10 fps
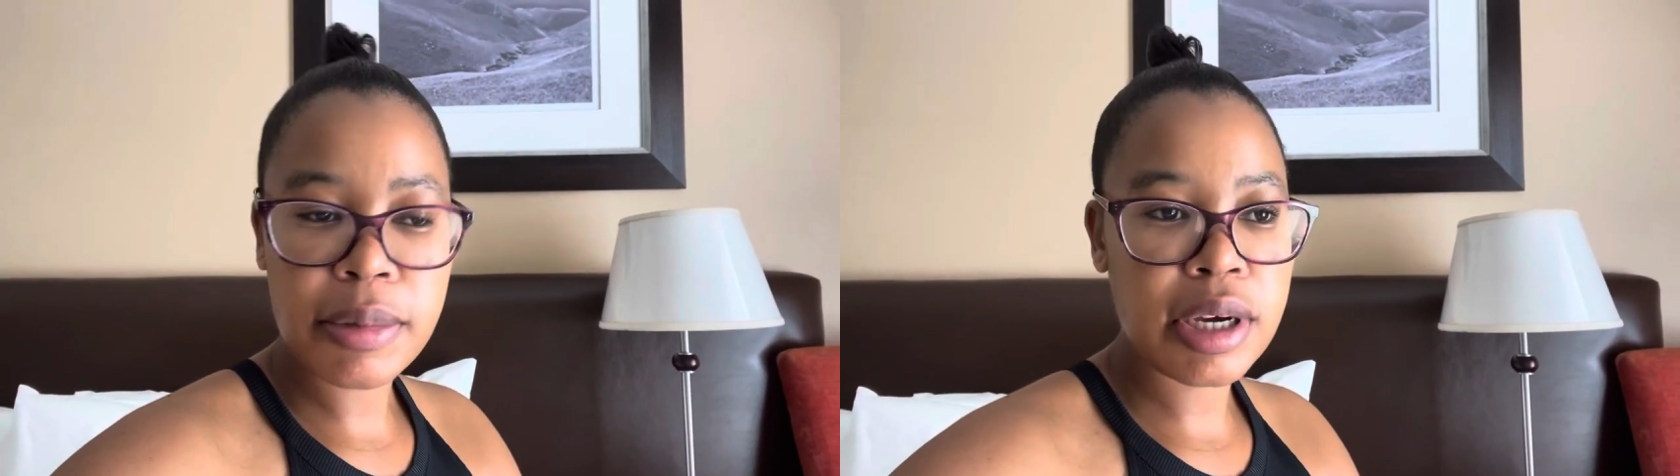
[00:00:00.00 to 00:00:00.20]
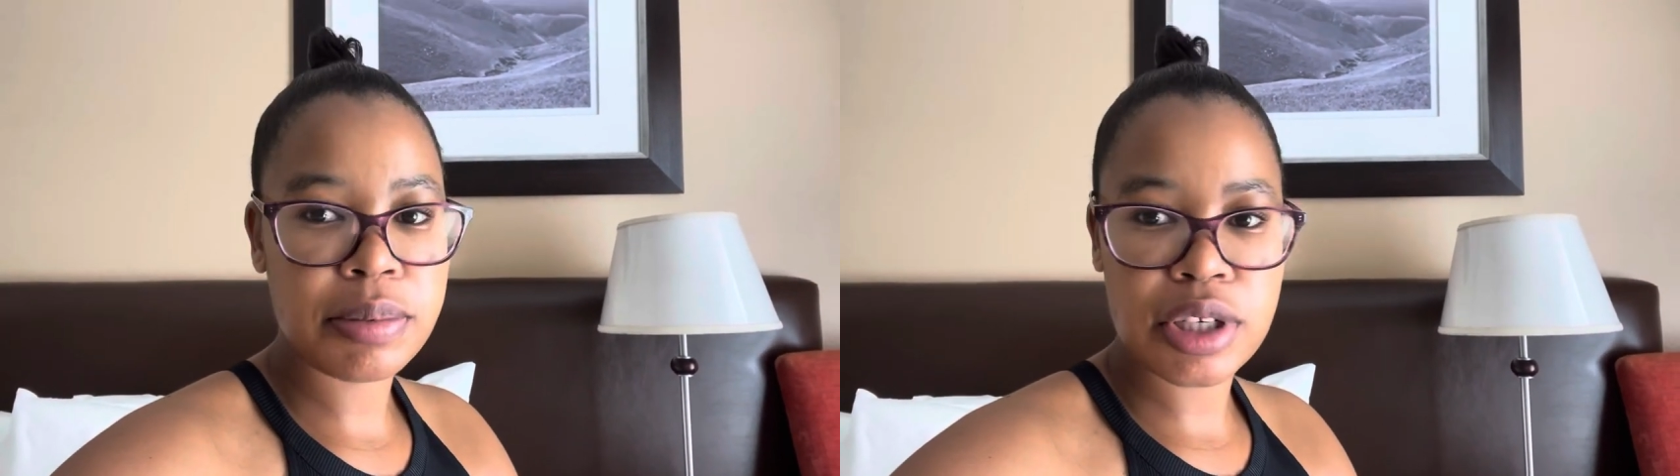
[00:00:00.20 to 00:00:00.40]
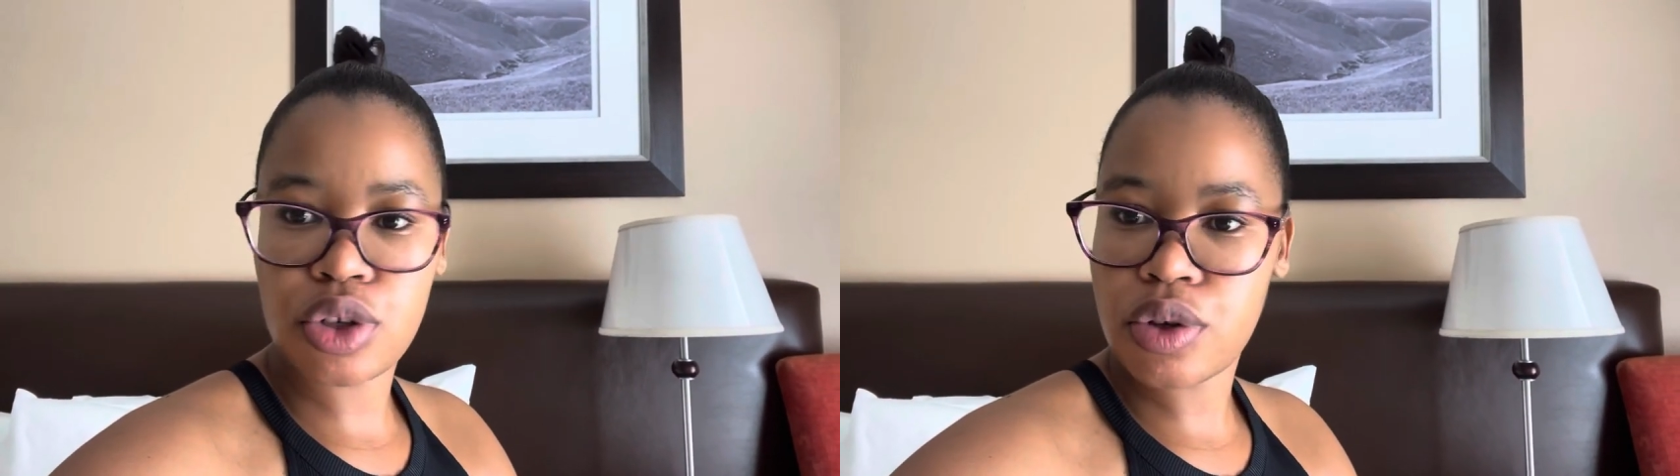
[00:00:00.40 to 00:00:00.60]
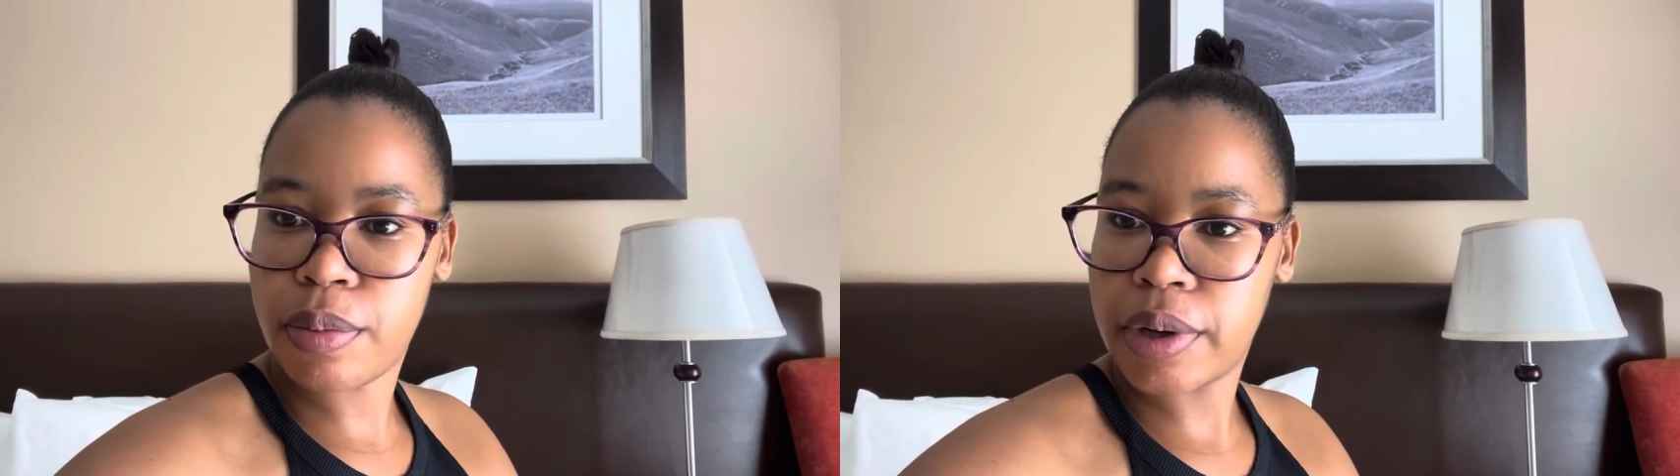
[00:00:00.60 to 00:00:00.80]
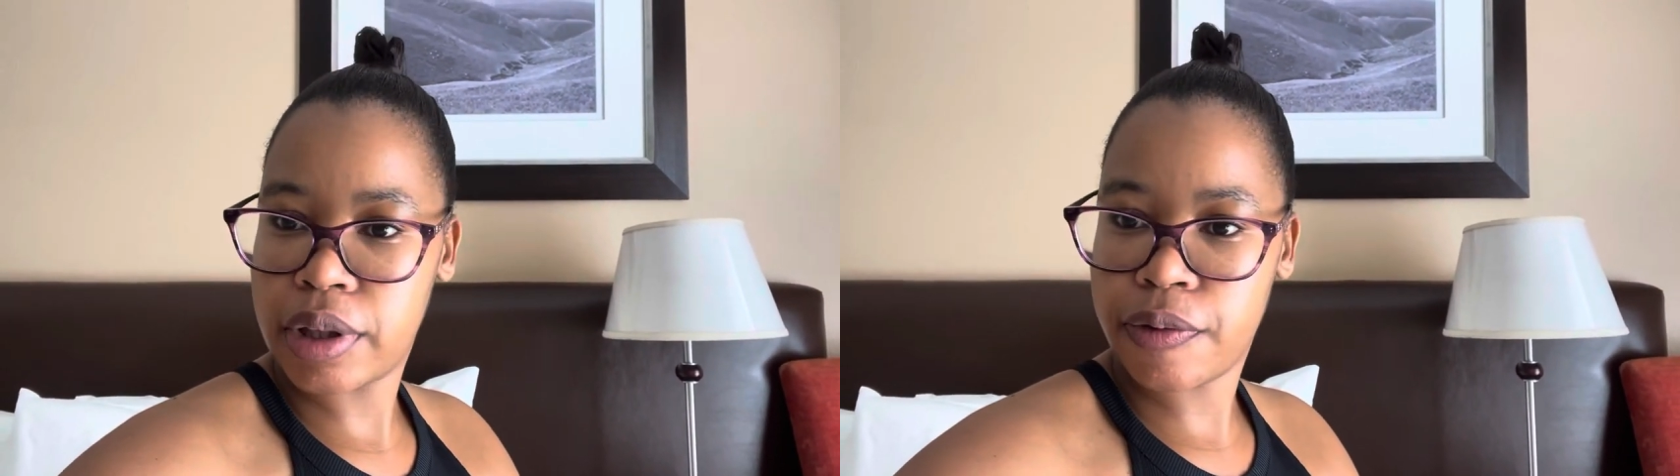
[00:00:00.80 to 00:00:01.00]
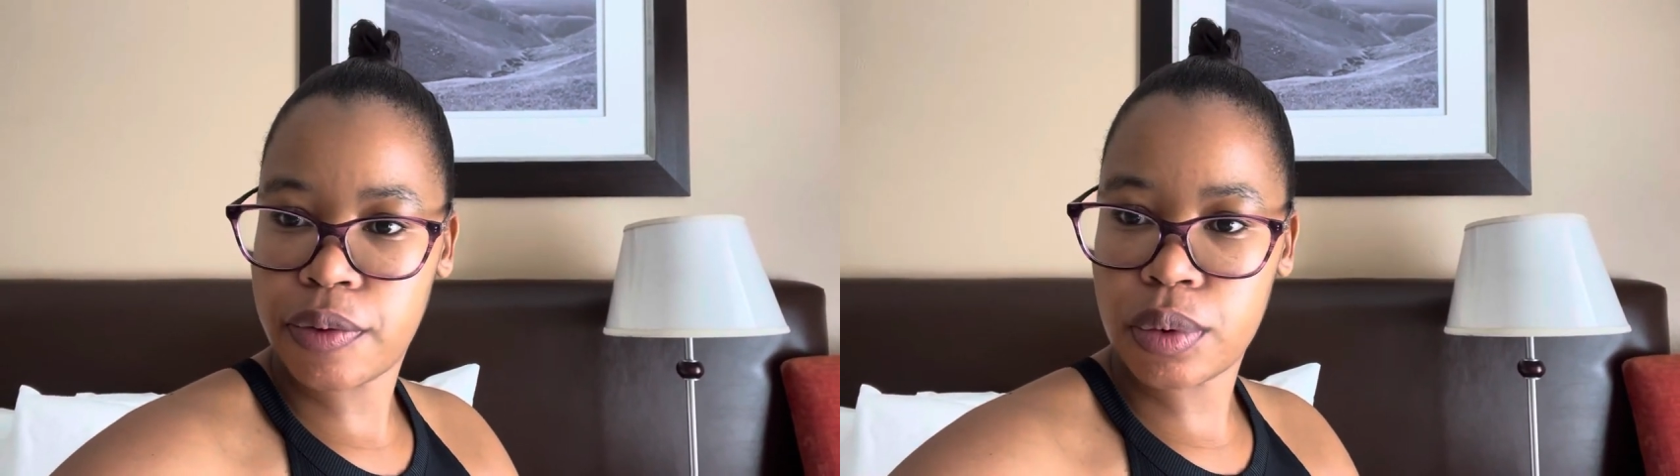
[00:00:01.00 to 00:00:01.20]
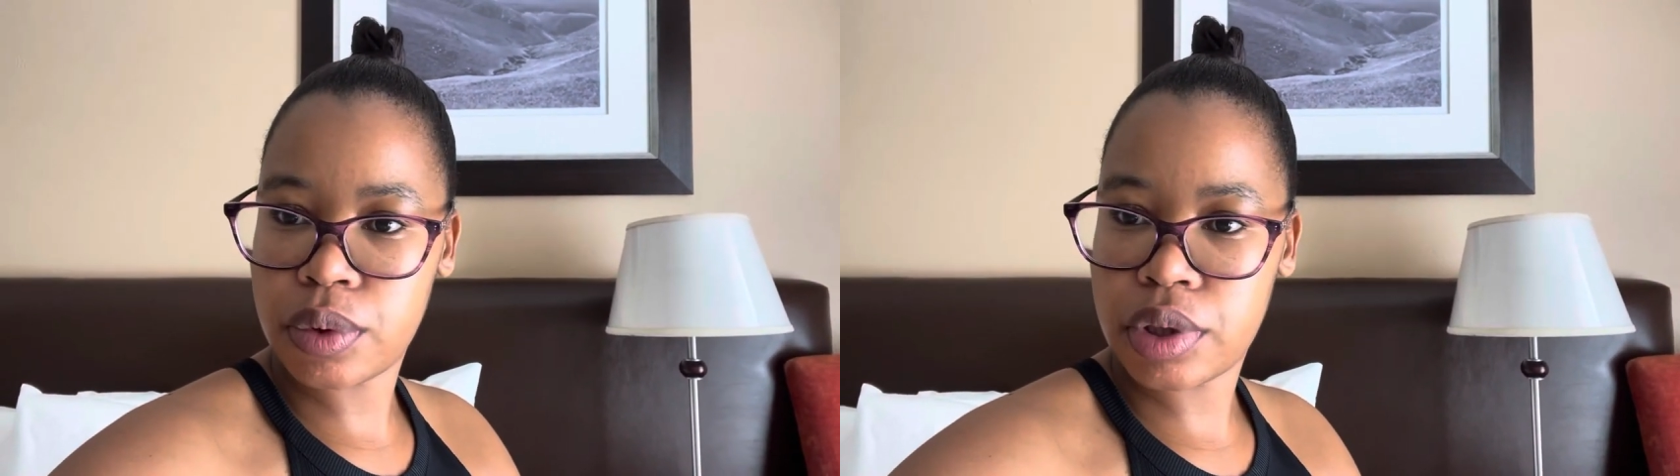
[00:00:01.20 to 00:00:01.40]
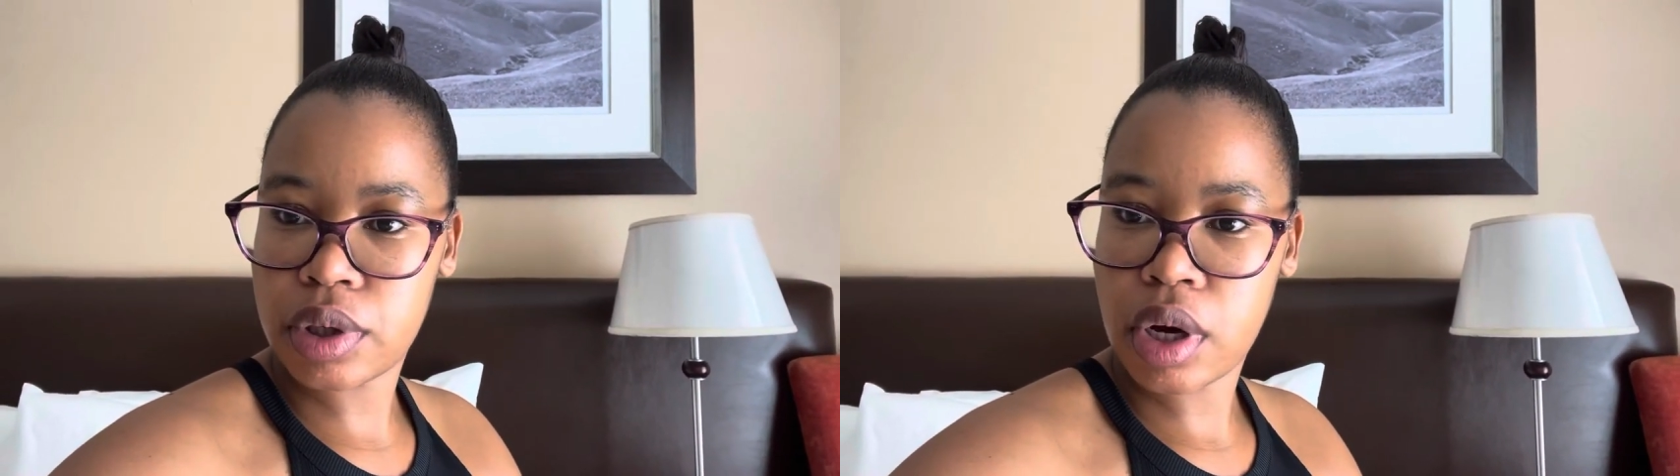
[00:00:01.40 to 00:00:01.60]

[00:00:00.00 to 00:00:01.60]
update you about the food.